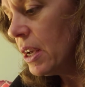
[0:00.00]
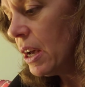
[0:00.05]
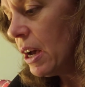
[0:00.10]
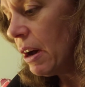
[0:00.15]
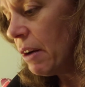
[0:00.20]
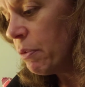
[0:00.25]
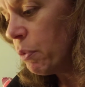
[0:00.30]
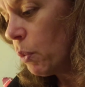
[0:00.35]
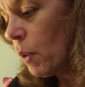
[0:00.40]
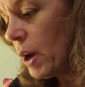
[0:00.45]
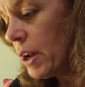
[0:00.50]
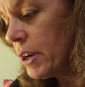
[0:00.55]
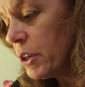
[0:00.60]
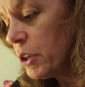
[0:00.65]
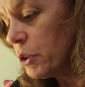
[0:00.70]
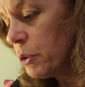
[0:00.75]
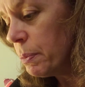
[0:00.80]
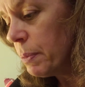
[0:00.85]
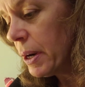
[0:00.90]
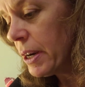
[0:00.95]
of one
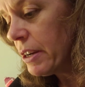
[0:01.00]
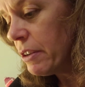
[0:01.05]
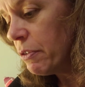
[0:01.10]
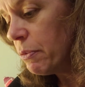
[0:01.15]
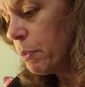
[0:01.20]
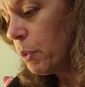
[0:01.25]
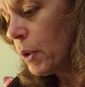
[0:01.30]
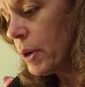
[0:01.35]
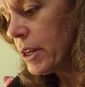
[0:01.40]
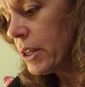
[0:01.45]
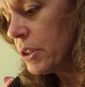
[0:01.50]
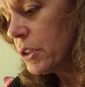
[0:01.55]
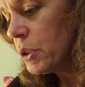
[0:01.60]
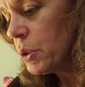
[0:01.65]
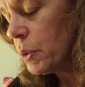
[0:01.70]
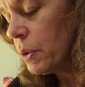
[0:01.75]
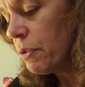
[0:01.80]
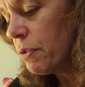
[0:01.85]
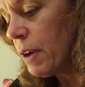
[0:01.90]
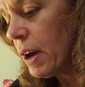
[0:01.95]
who might have pointed
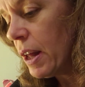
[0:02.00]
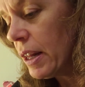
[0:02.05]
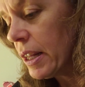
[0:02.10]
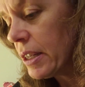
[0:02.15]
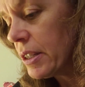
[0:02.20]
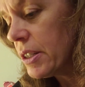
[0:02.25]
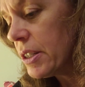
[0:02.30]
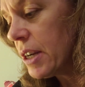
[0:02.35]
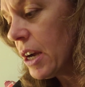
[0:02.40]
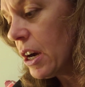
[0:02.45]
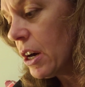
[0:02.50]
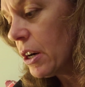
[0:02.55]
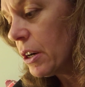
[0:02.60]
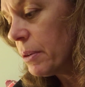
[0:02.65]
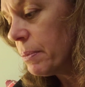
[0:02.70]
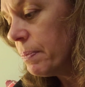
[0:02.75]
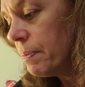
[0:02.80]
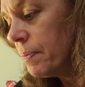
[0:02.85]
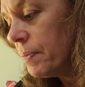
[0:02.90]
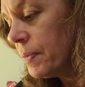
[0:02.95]
to a falling star.